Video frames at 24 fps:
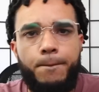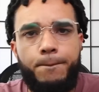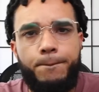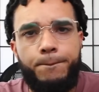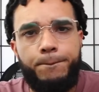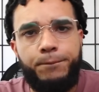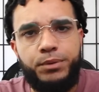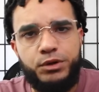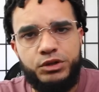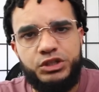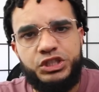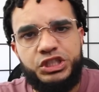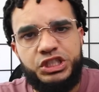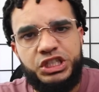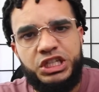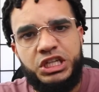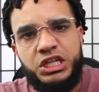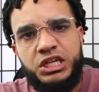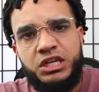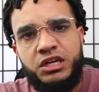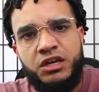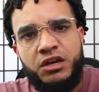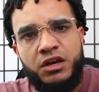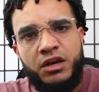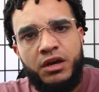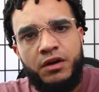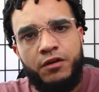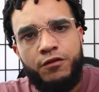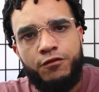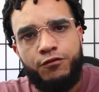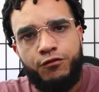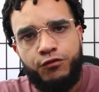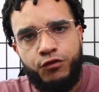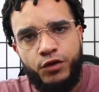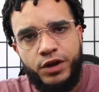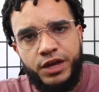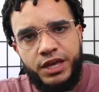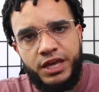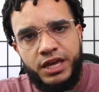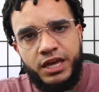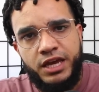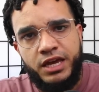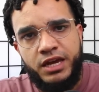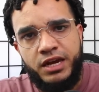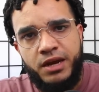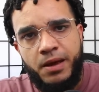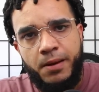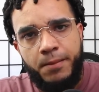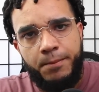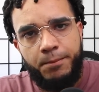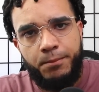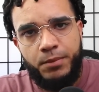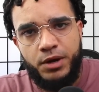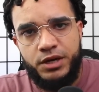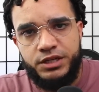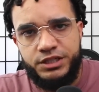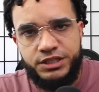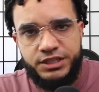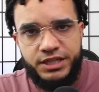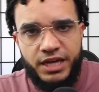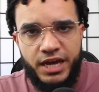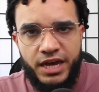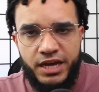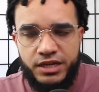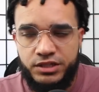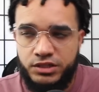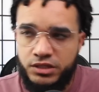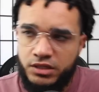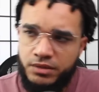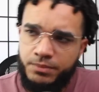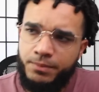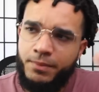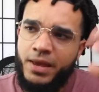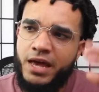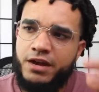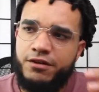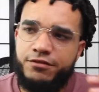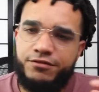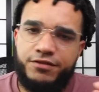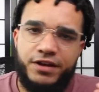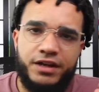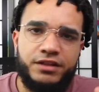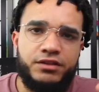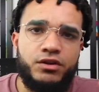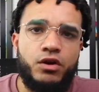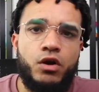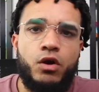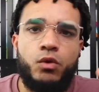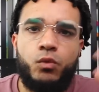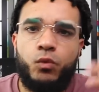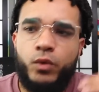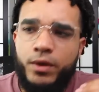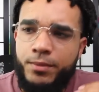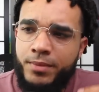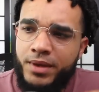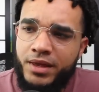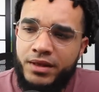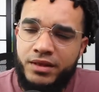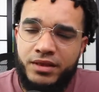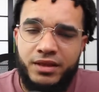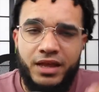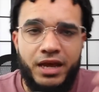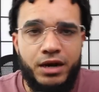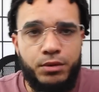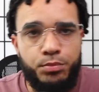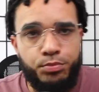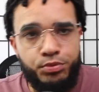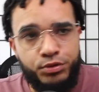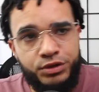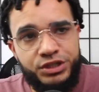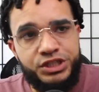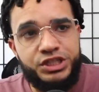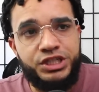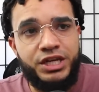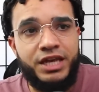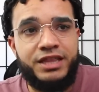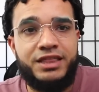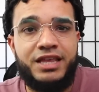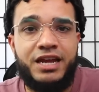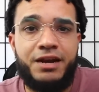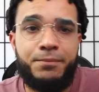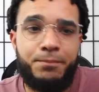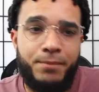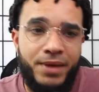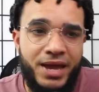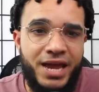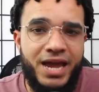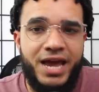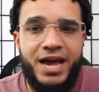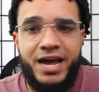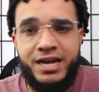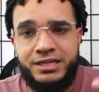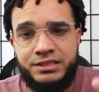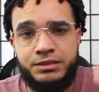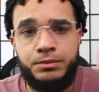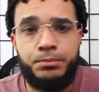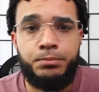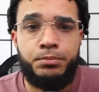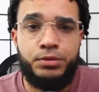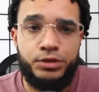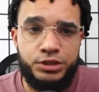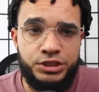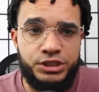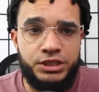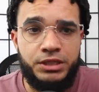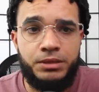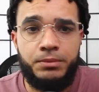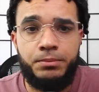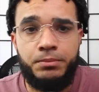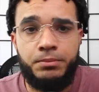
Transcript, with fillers: bushy freaking mustache. Matter of fact, there are women that appreciate that a man has a bushy